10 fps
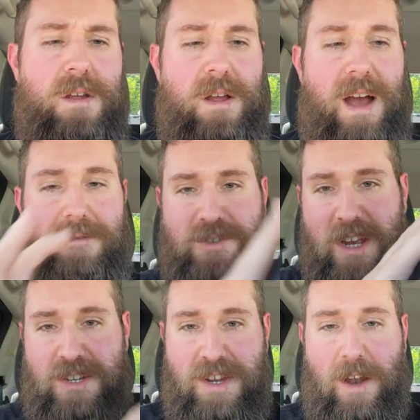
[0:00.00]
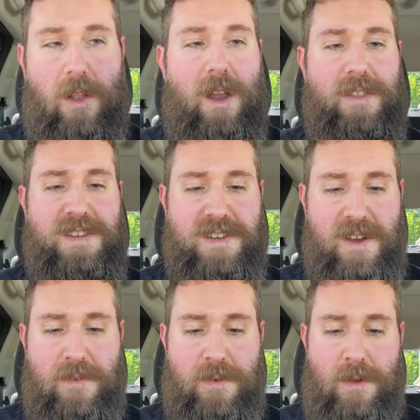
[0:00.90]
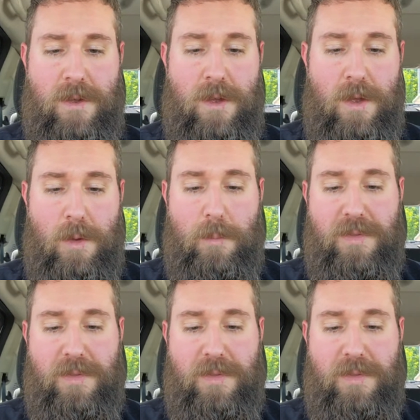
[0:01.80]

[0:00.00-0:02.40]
I've changed out a lot of this stuff. But